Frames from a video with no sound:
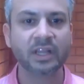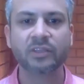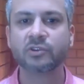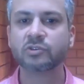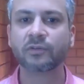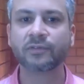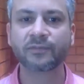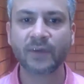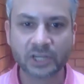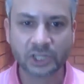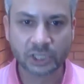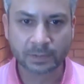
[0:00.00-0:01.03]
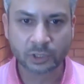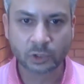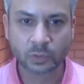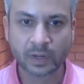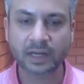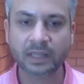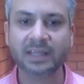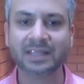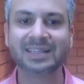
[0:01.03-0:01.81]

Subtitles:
There's no friendships created. It's